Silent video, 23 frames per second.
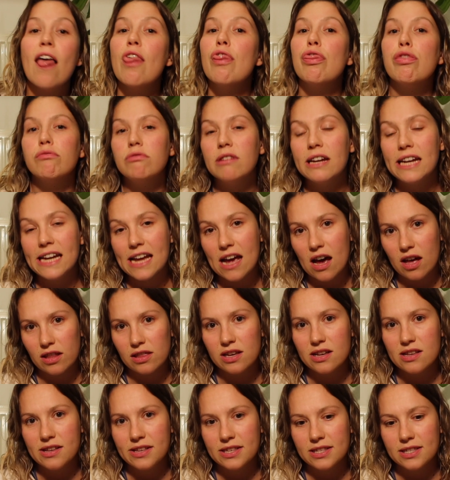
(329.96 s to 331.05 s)
3
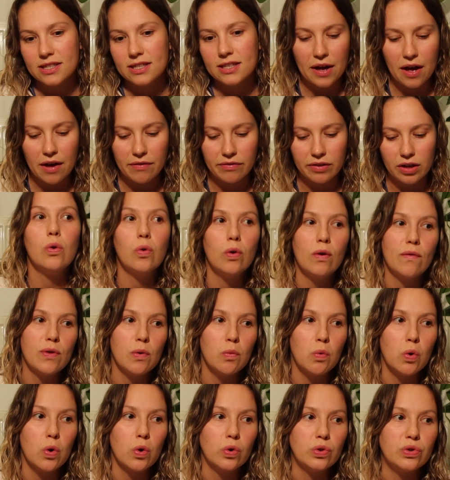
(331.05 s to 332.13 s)
others cover all of the
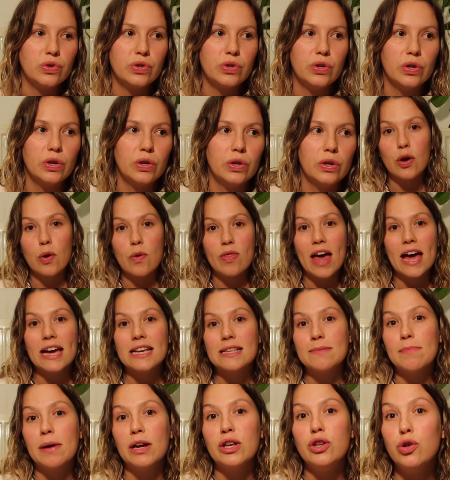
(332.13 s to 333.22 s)
wards. So that is
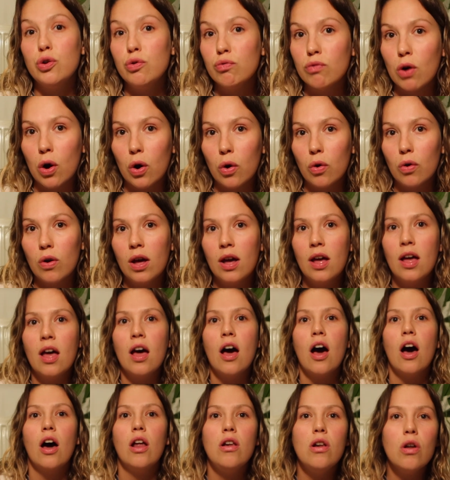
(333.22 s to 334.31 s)
my new role.
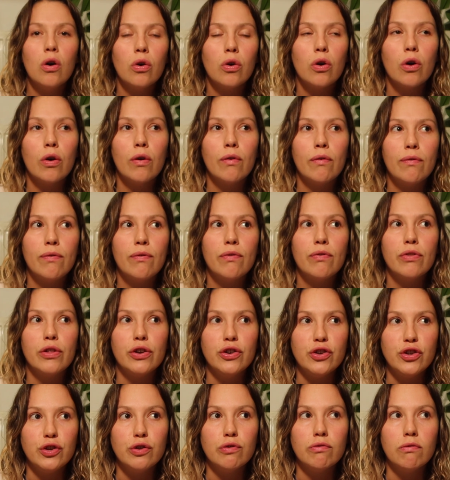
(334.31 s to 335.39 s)
A lot of the
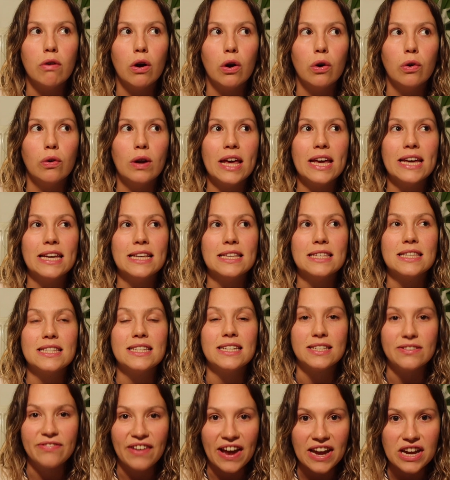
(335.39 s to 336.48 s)
new role is
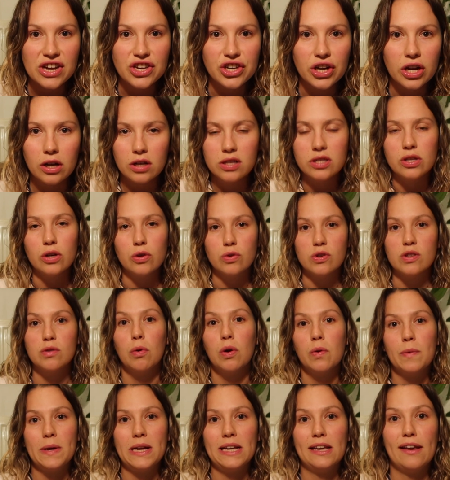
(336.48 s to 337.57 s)
dysphagia, so
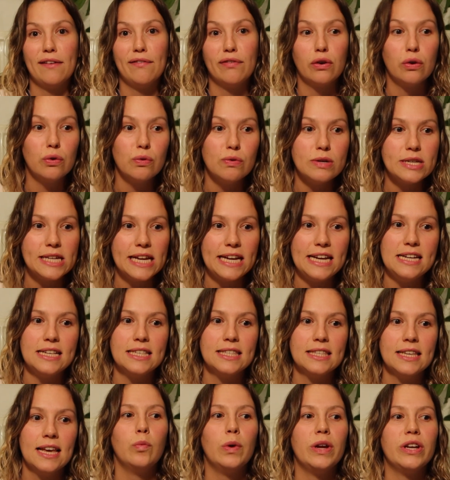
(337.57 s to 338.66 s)
swallowing
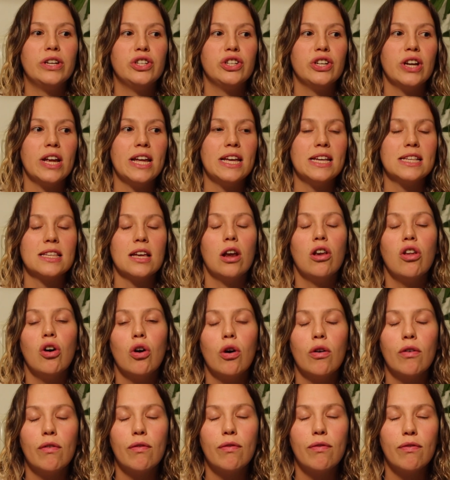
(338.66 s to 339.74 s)
difficulties, which is a lot
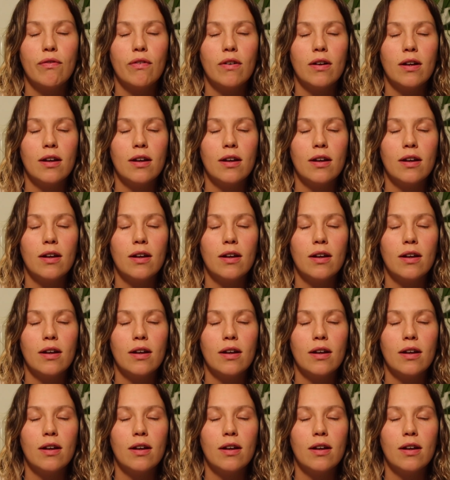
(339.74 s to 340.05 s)
of